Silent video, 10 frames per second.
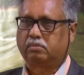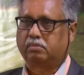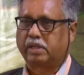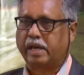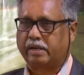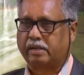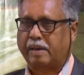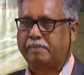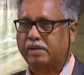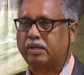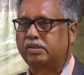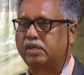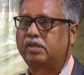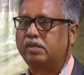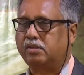their capital
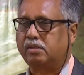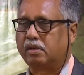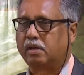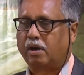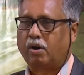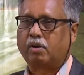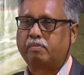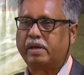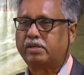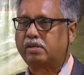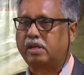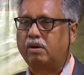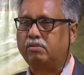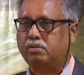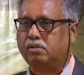cities or major
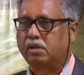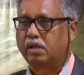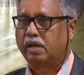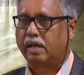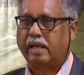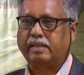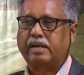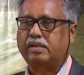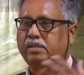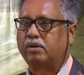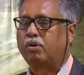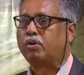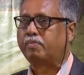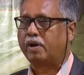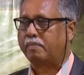towns, and that is the whole
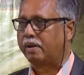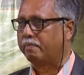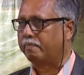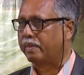problem.